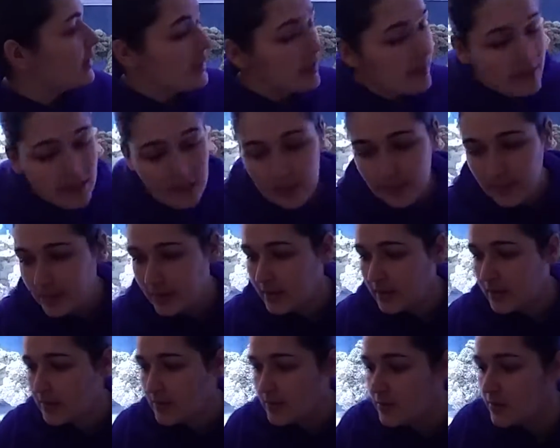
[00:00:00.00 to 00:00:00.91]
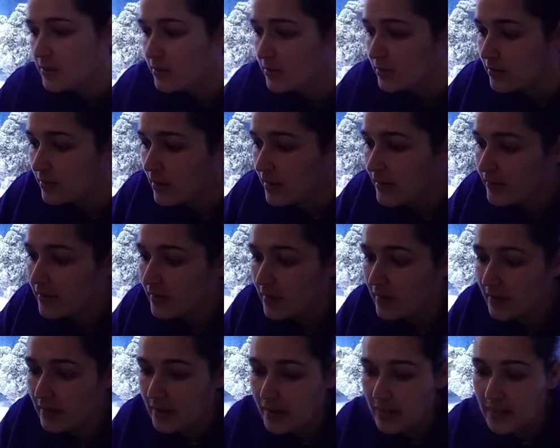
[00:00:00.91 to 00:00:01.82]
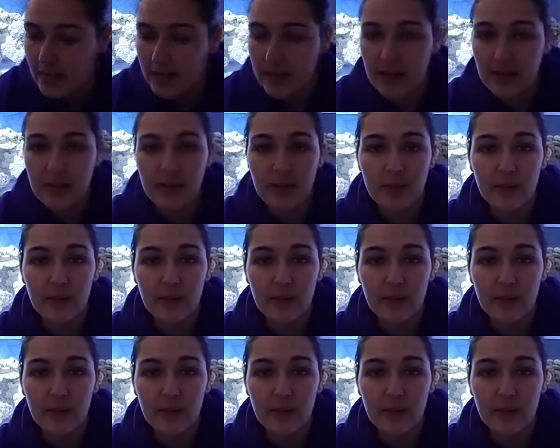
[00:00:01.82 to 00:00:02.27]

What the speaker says: light coming in soon. I've got a